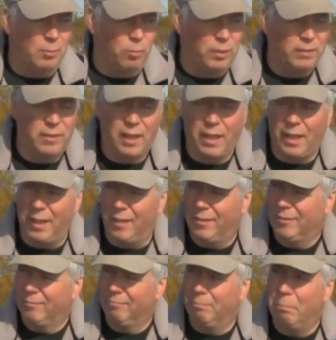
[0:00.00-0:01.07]
We've got
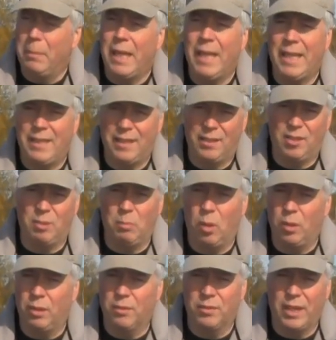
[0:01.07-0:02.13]
many
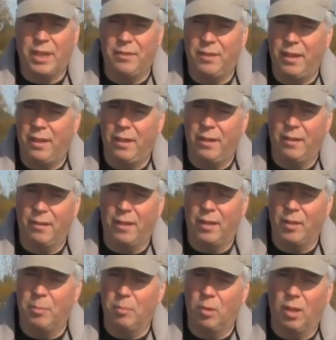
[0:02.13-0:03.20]
testimonials out there
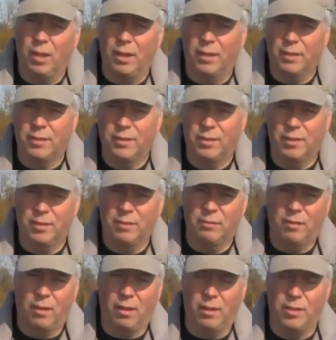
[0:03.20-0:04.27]
on the products as
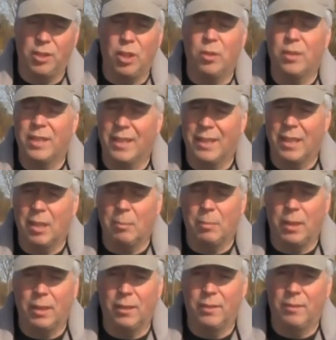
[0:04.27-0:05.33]
far as using
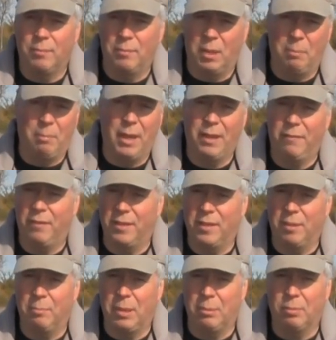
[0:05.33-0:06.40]
them and the benefits
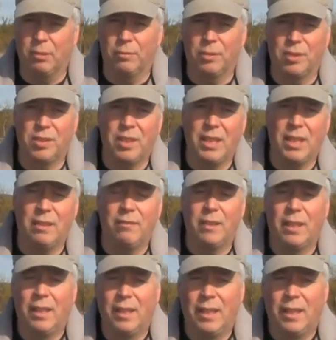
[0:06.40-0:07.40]
that people have received.